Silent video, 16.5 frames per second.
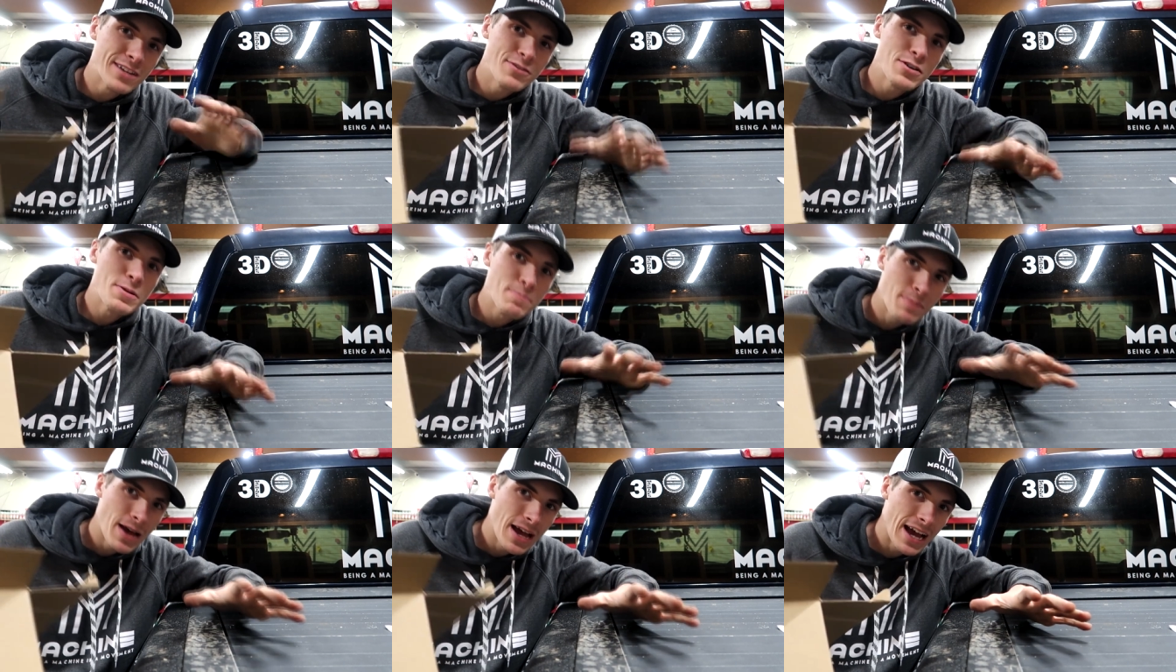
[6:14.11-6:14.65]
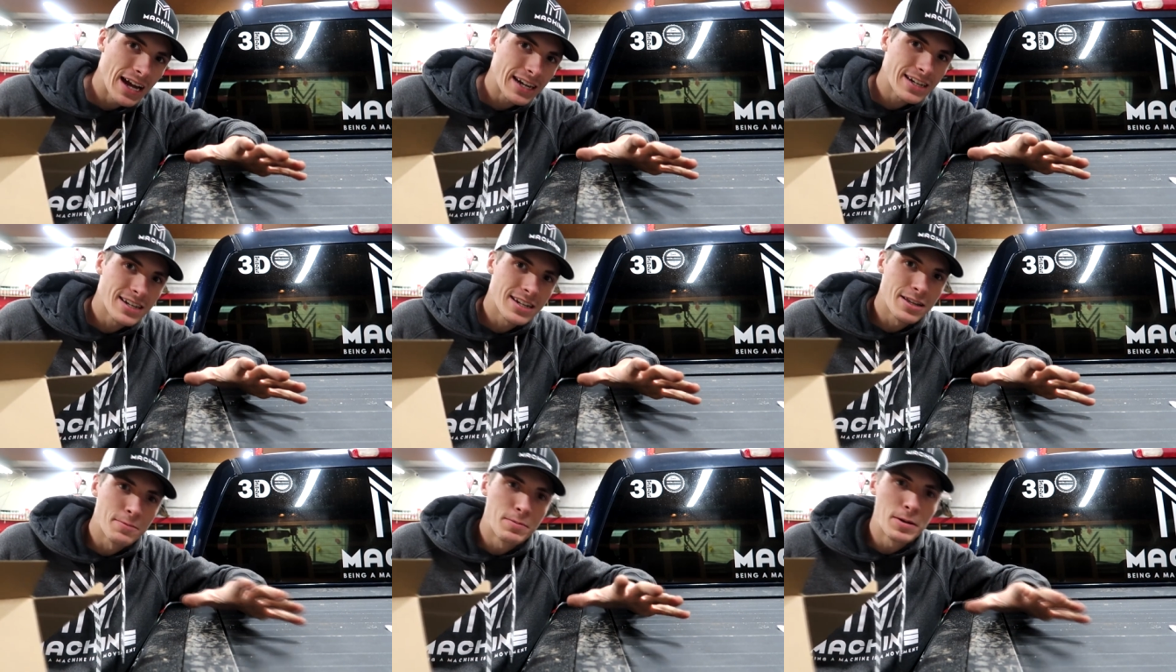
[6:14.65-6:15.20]
giving back
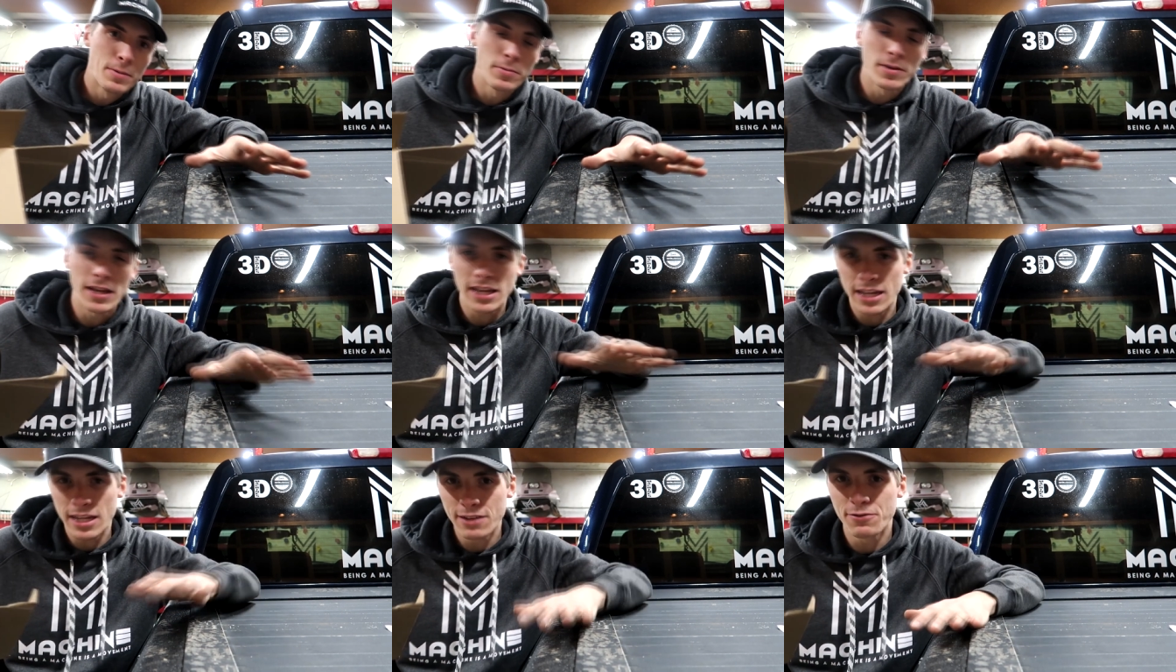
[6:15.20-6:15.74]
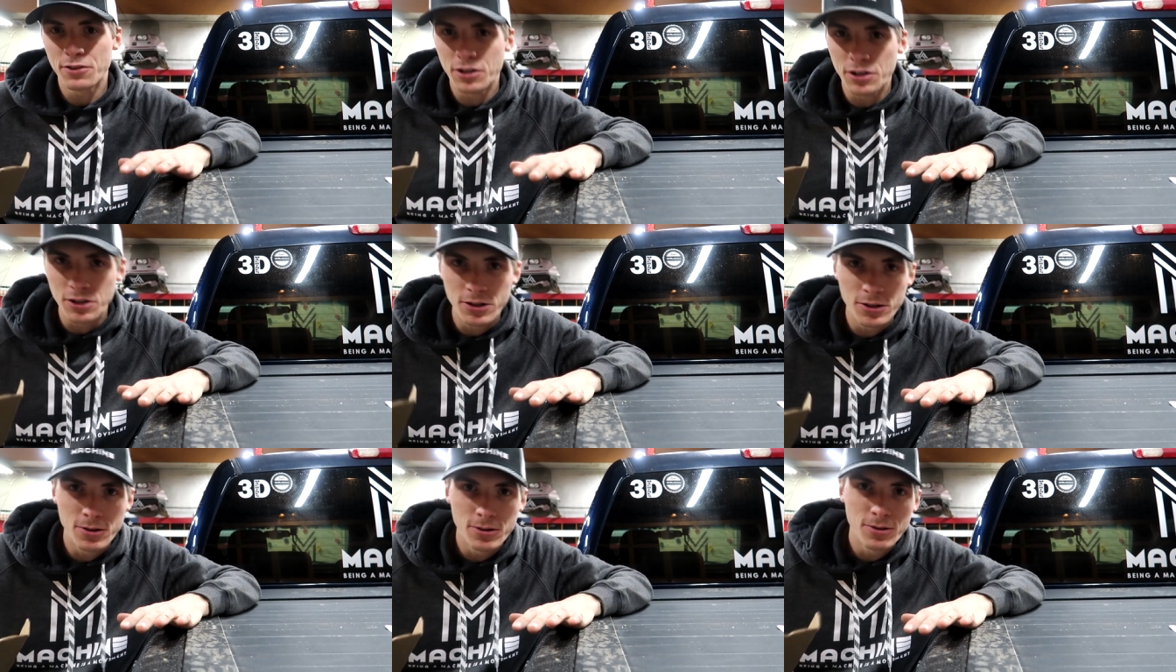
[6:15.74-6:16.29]
to the people that give to
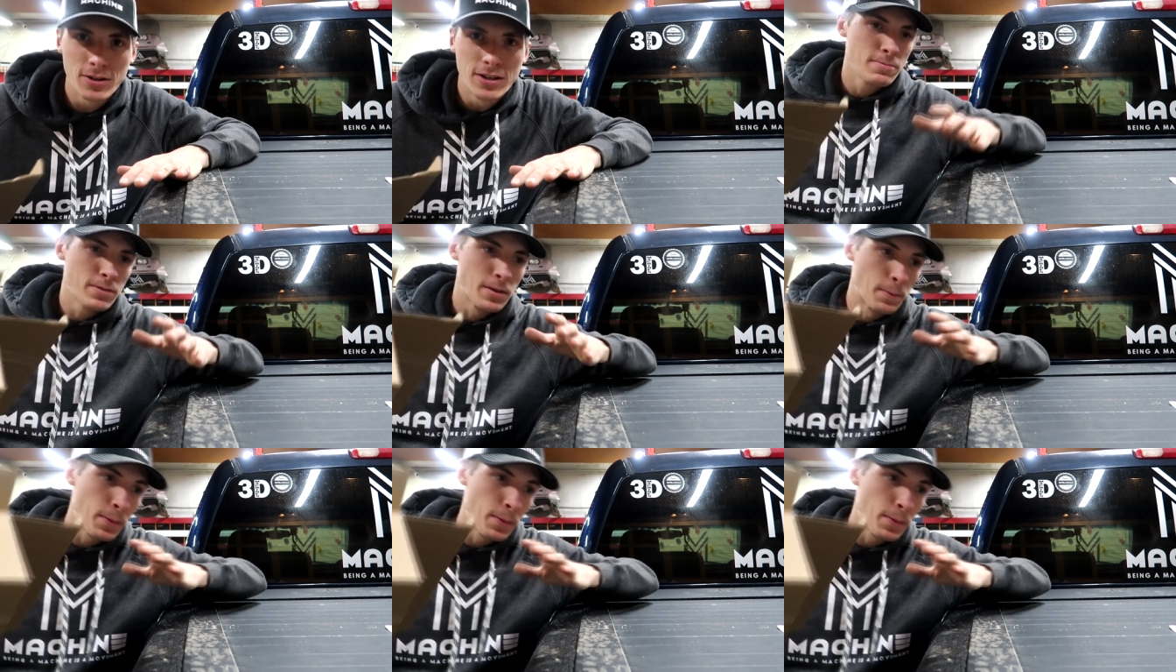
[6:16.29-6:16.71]
you, the